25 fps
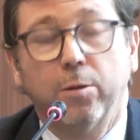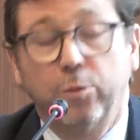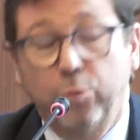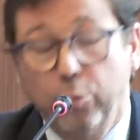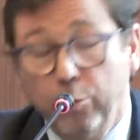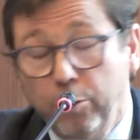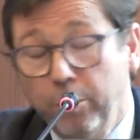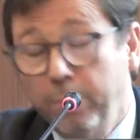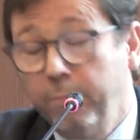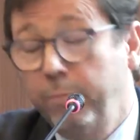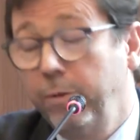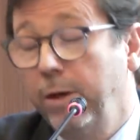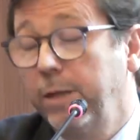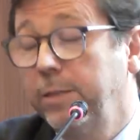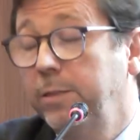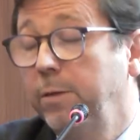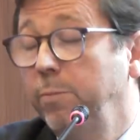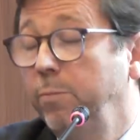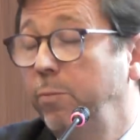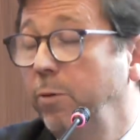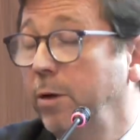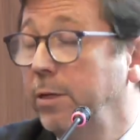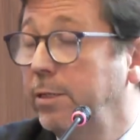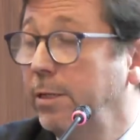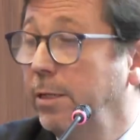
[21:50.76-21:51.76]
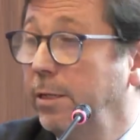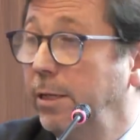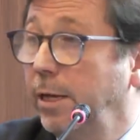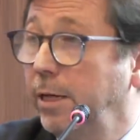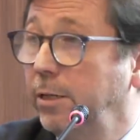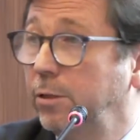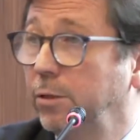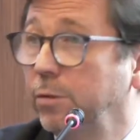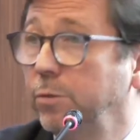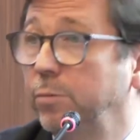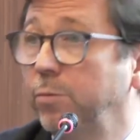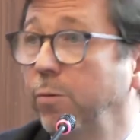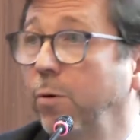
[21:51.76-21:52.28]
two impressive
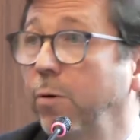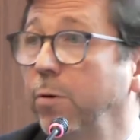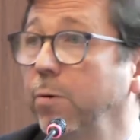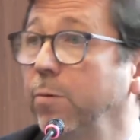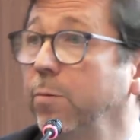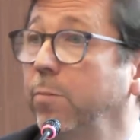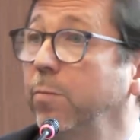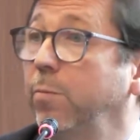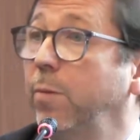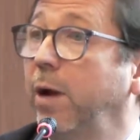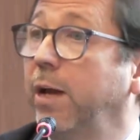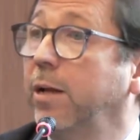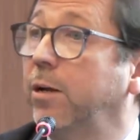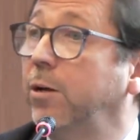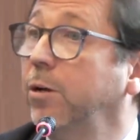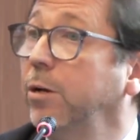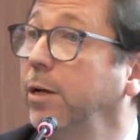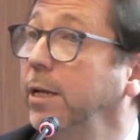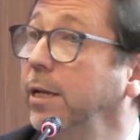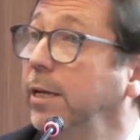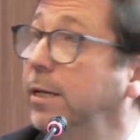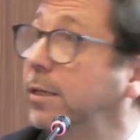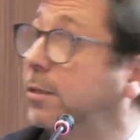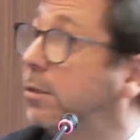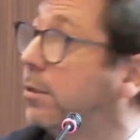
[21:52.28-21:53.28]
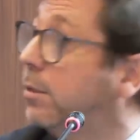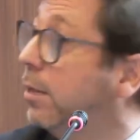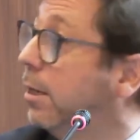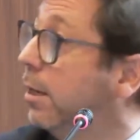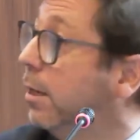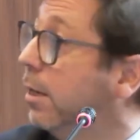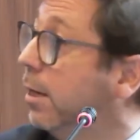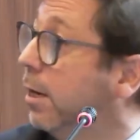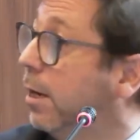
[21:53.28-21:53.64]
presentations from my colleagues